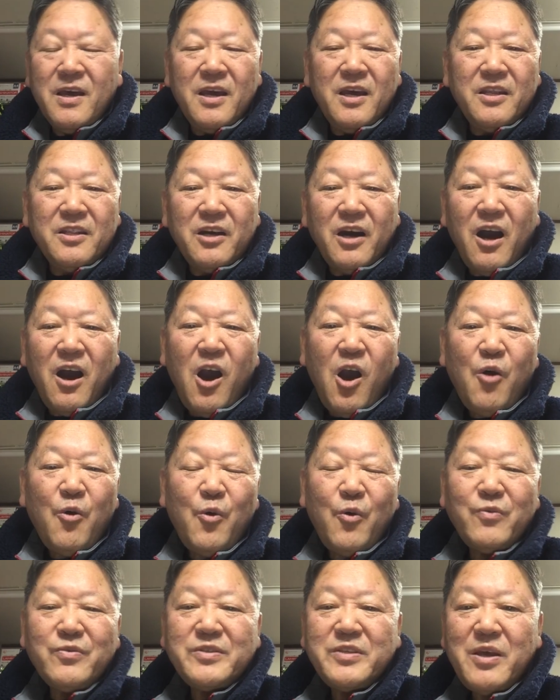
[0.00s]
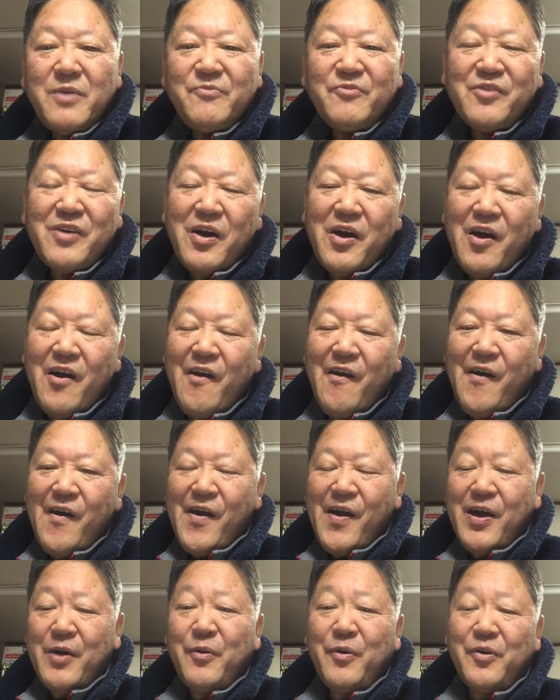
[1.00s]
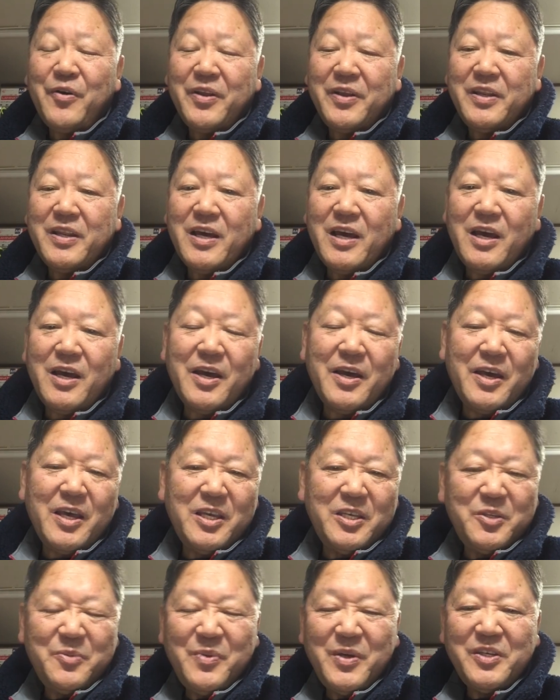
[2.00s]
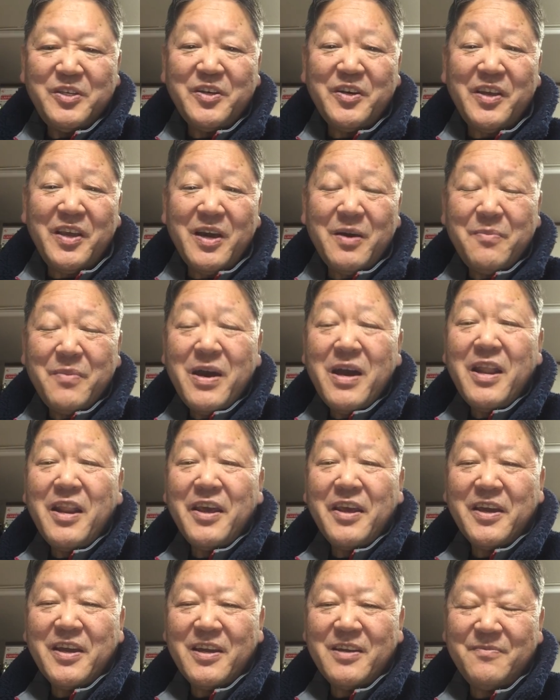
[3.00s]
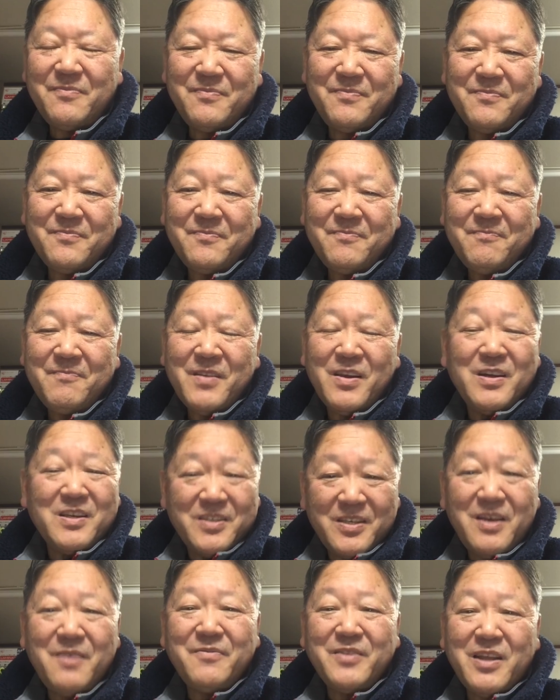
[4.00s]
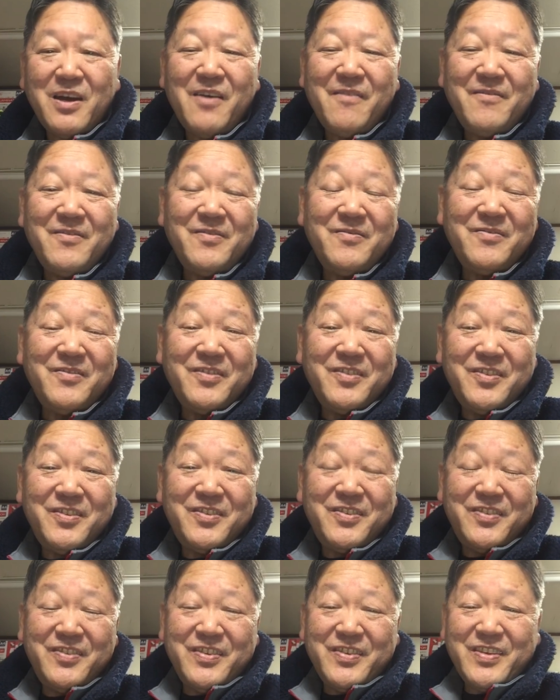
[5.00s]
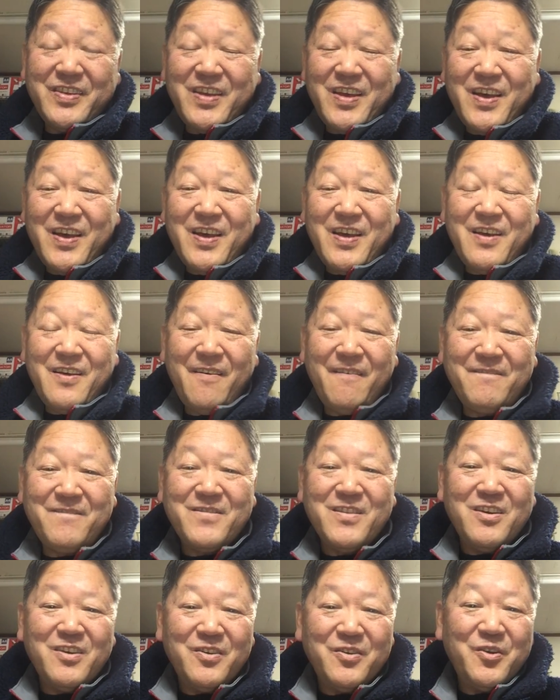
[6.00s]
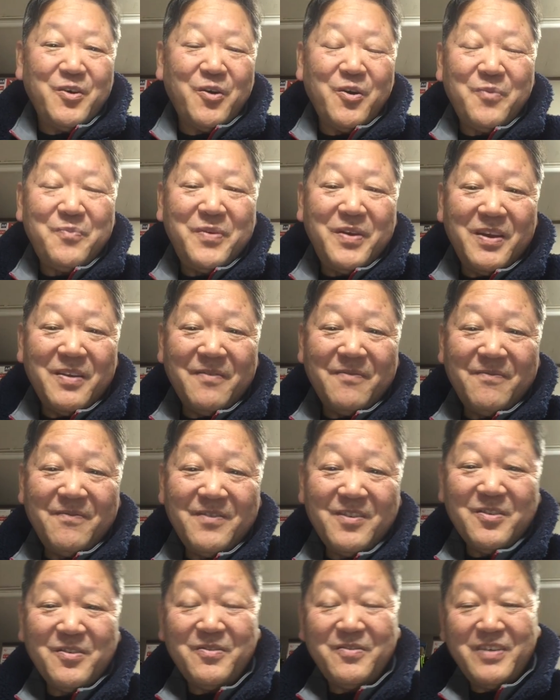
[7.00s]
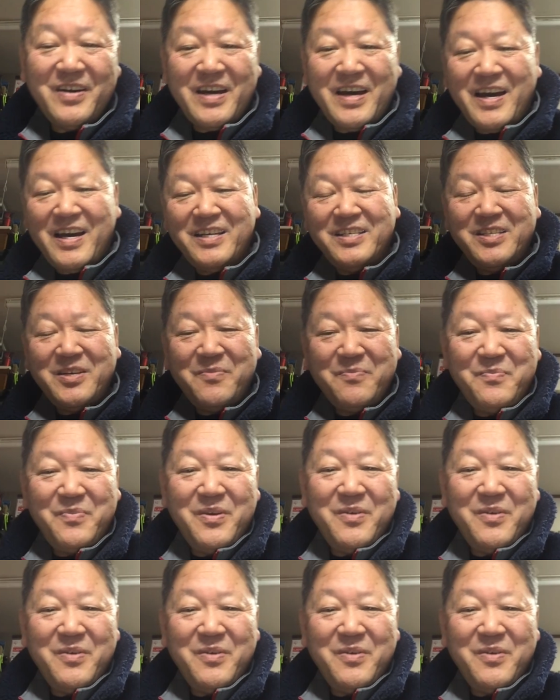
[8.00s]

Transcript: yeah.And half of them are foreigners, especially American. Sometimes European or Asian